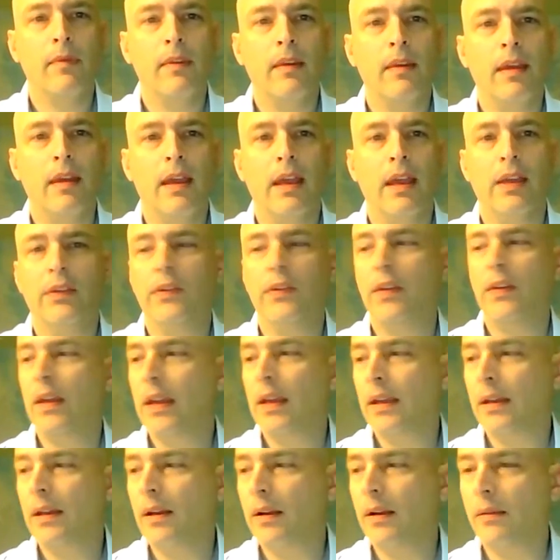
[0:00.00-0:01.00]
as
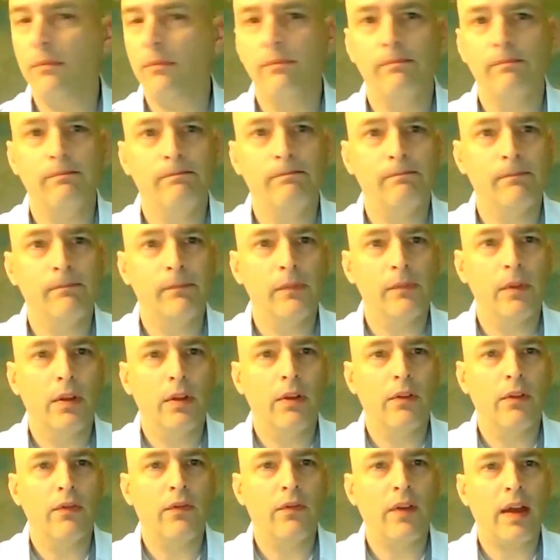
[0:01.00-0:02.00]
a
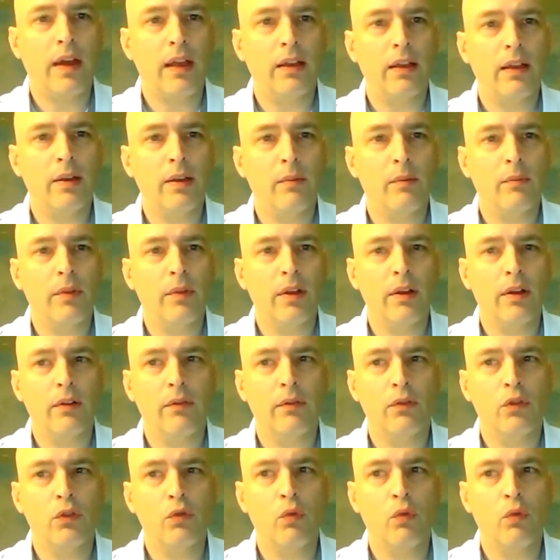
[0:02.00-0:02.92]
final number there,